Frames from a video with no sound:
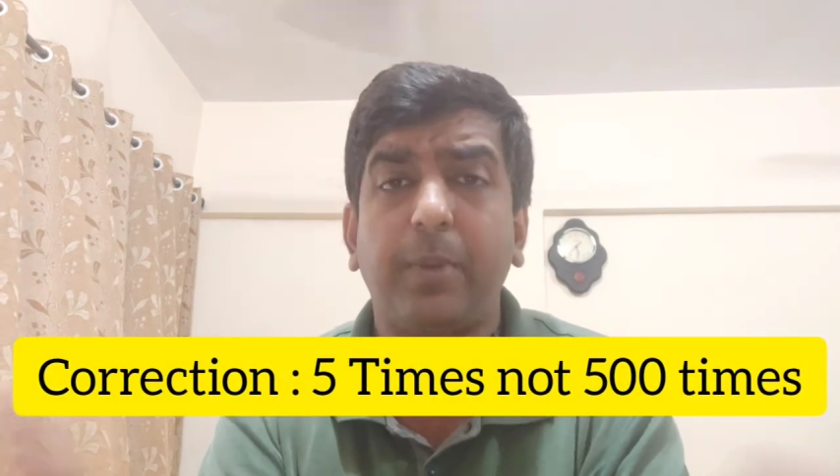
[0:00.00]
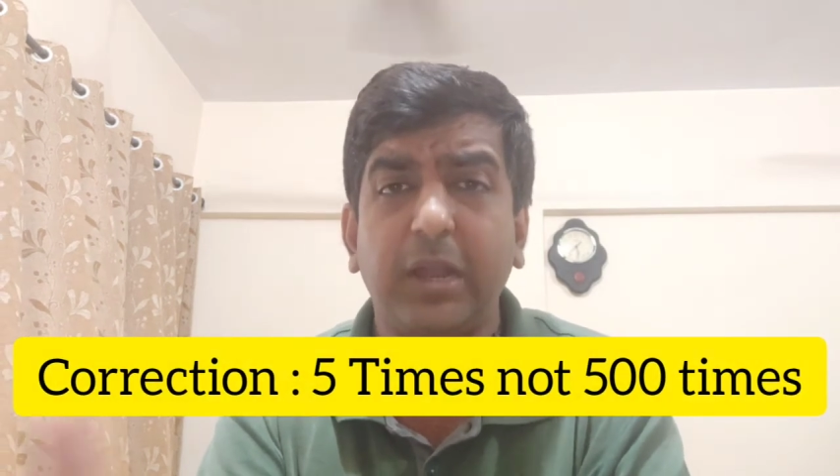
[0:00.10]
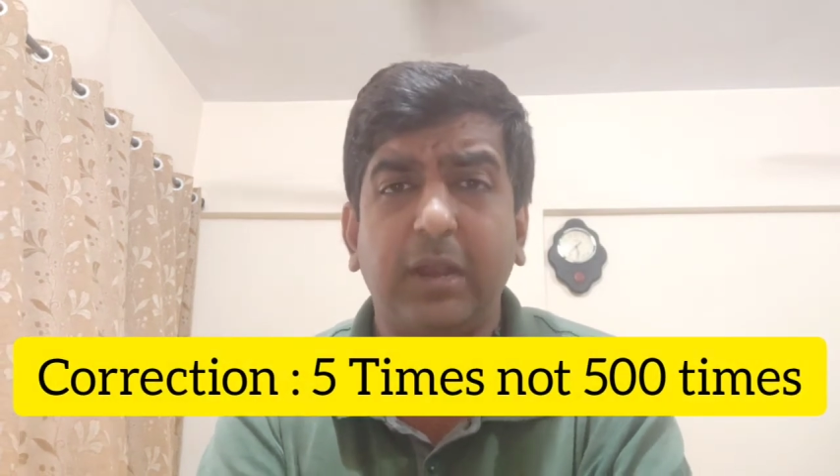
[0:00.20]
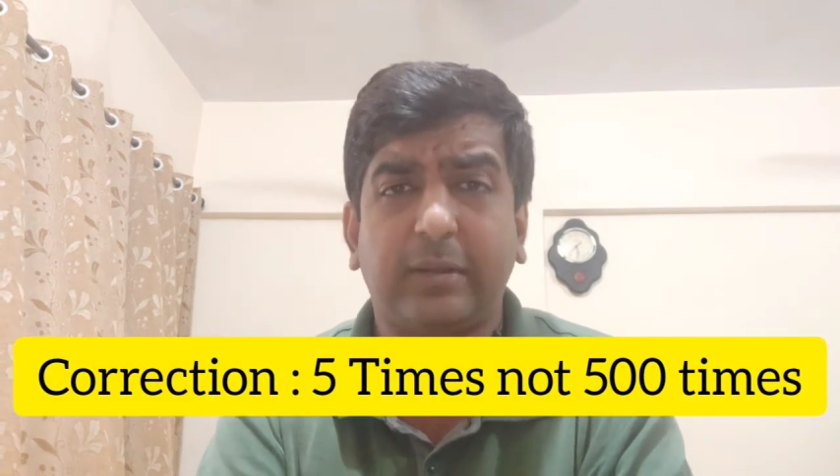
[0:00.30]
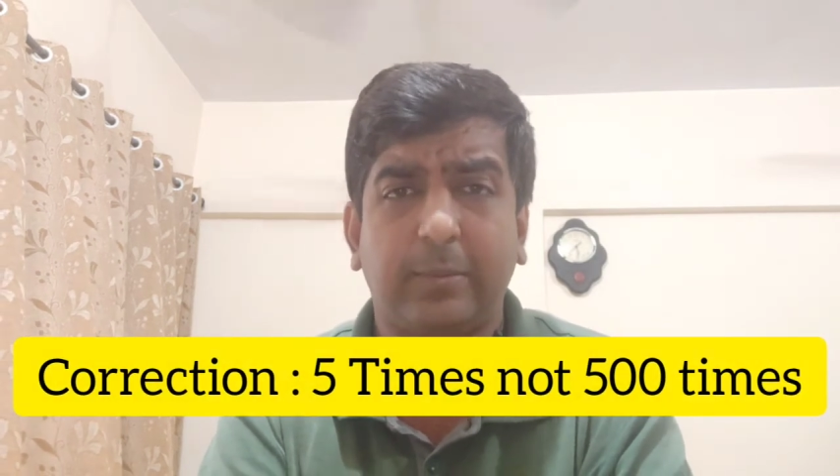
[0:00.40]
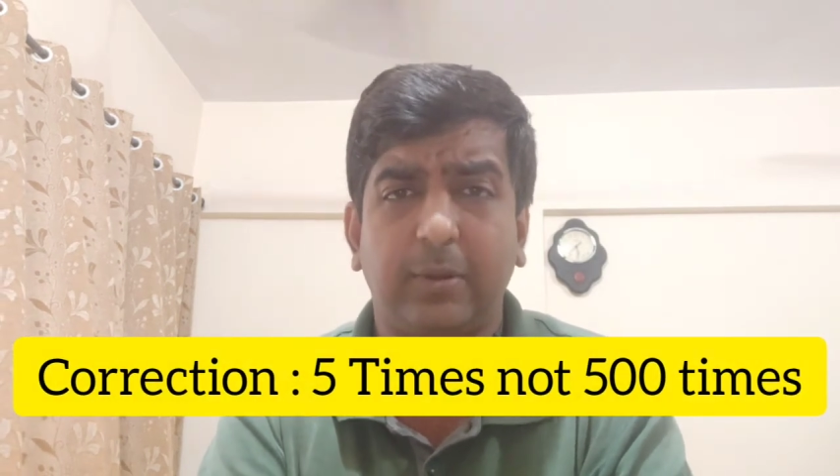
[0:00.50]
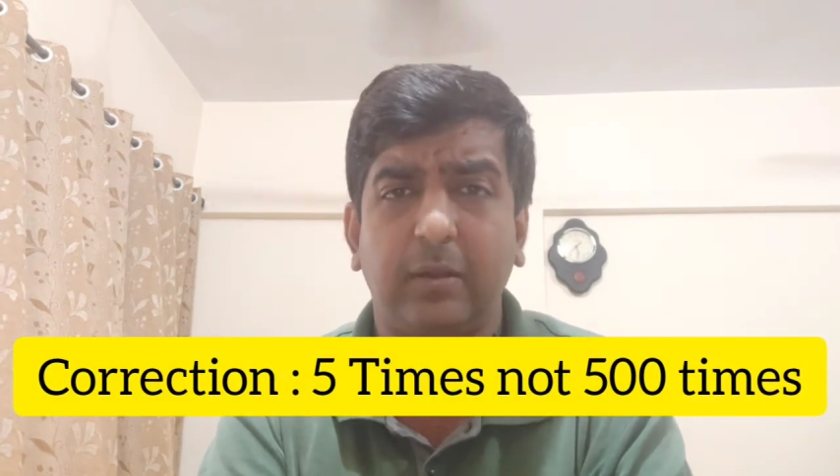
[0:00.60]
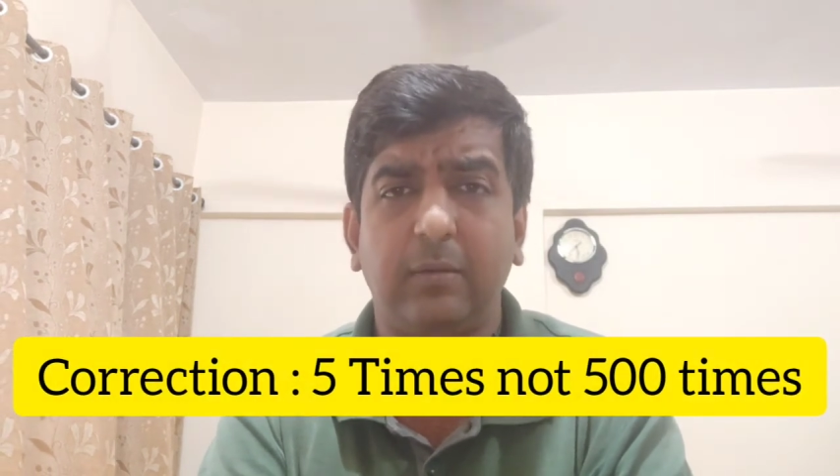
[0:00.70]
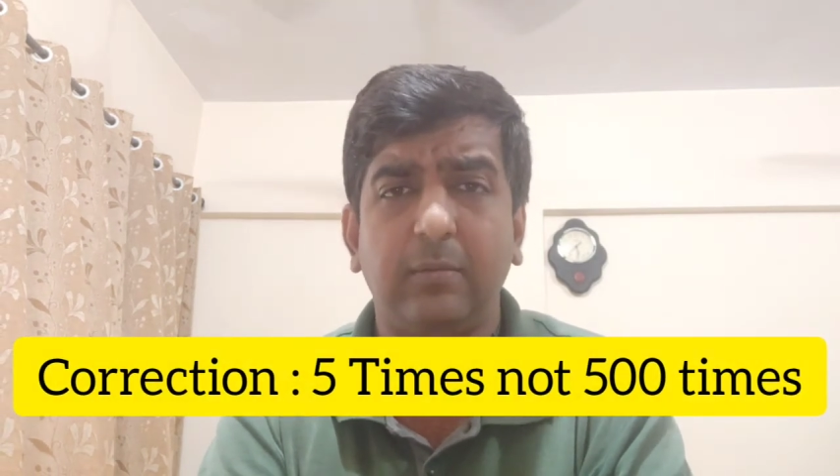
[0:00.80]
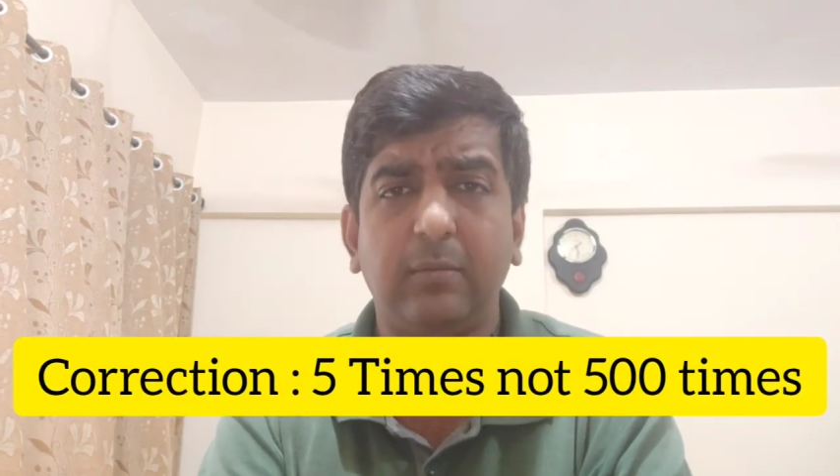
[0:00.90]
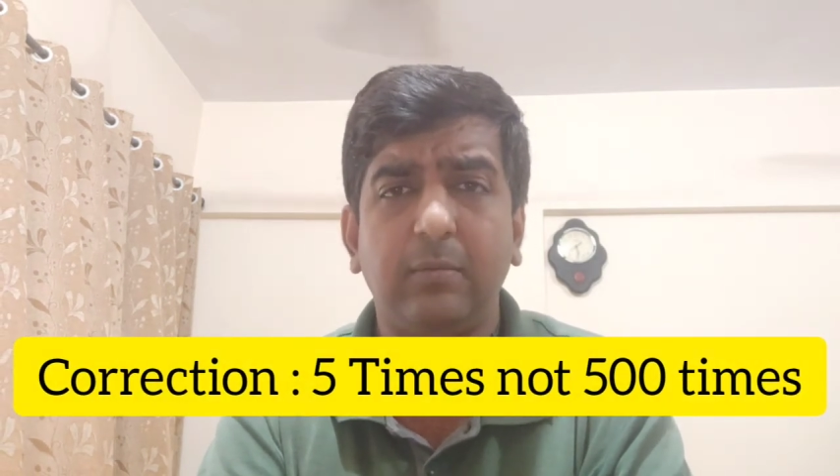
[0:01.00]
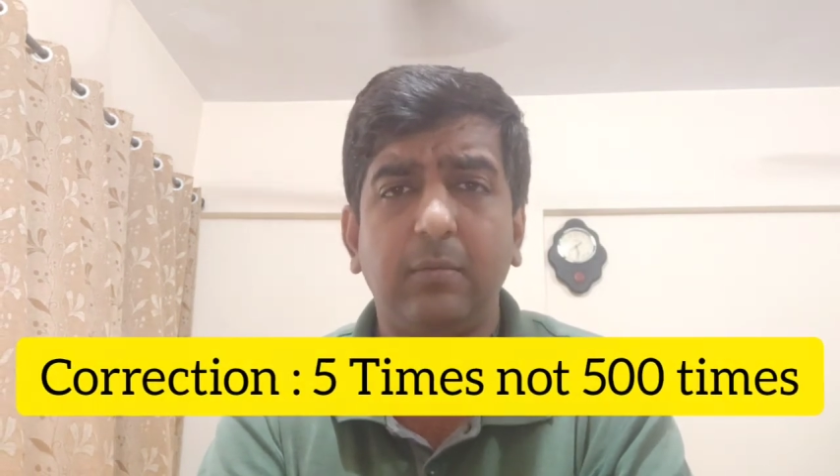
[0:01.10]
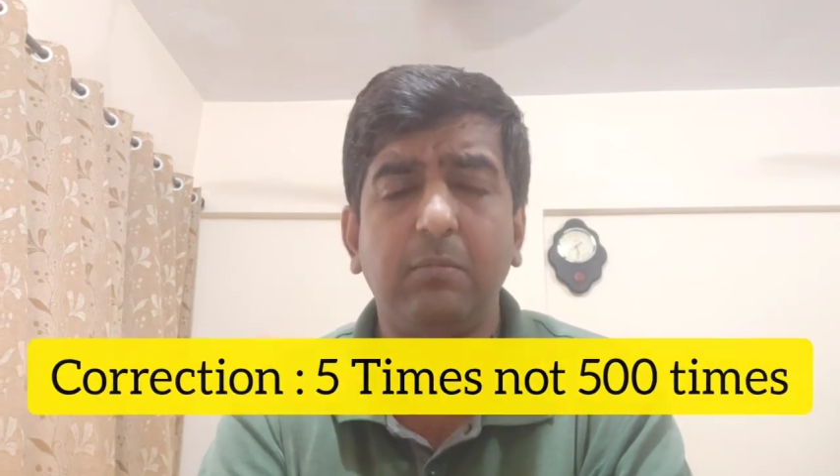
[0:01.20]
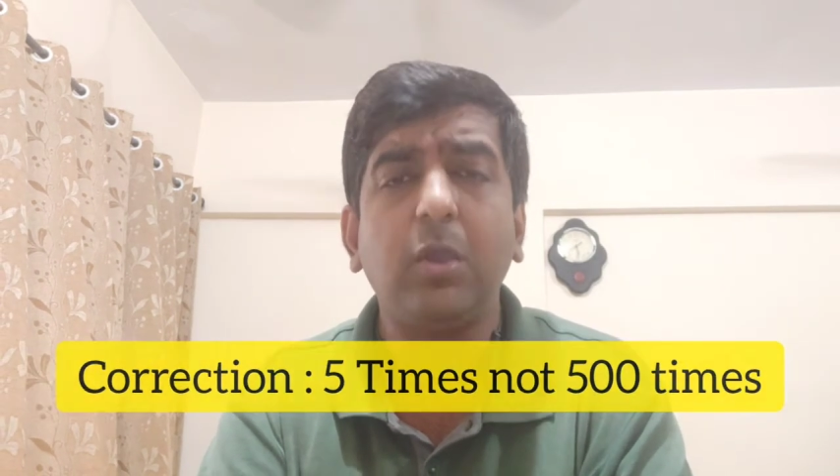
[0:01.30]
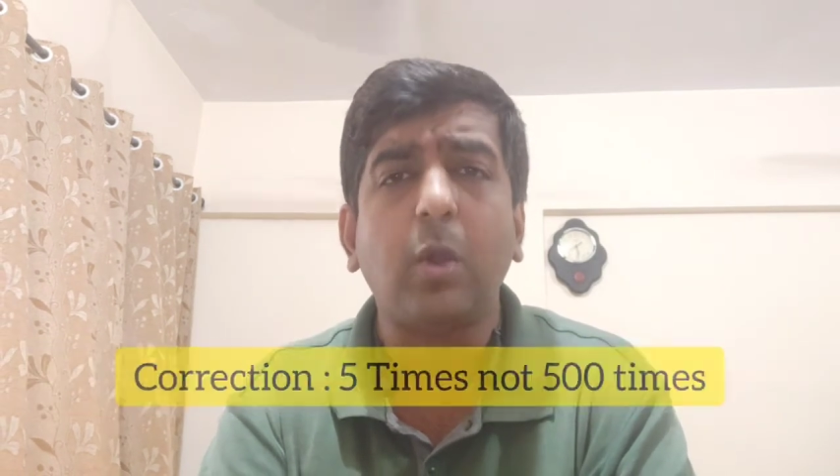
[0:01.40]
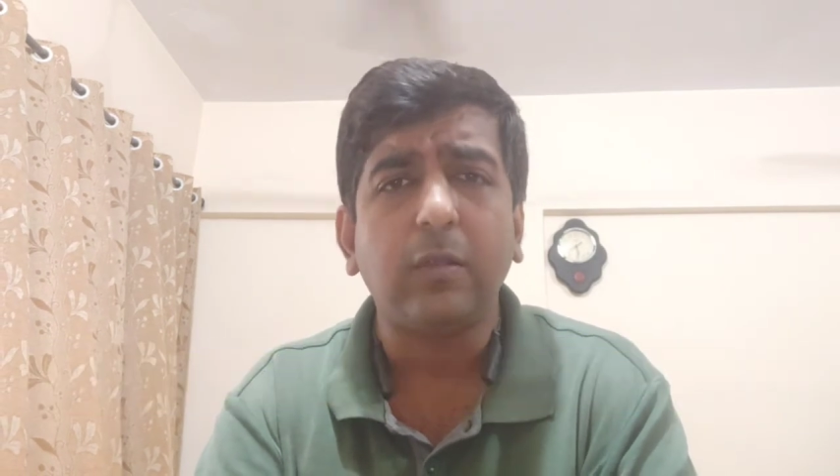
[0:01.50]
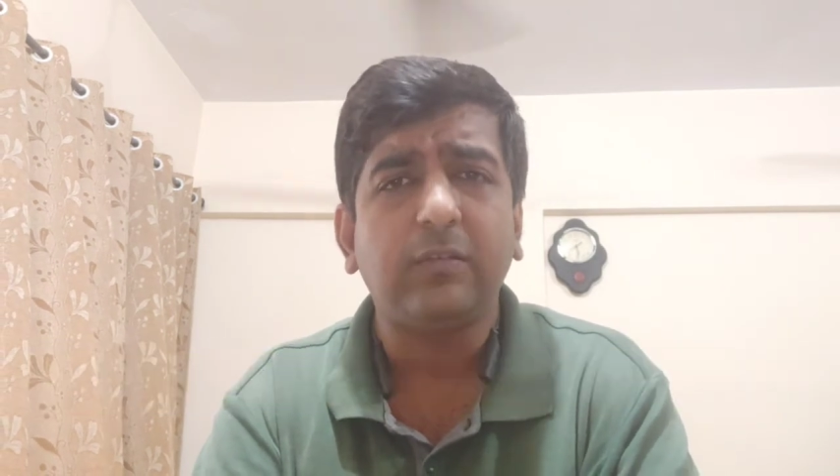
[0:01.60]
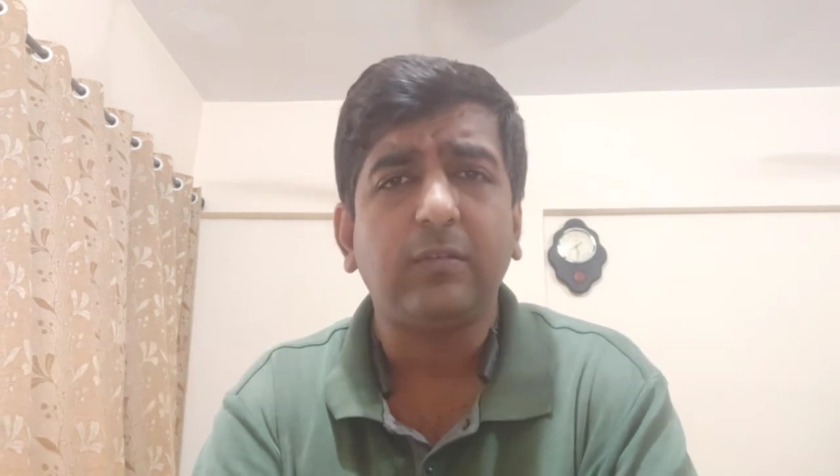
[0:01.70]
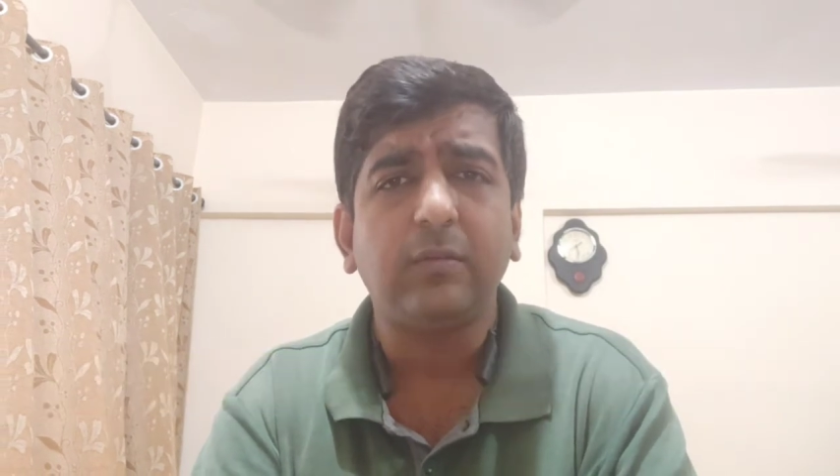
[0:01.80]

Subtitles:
predictable, because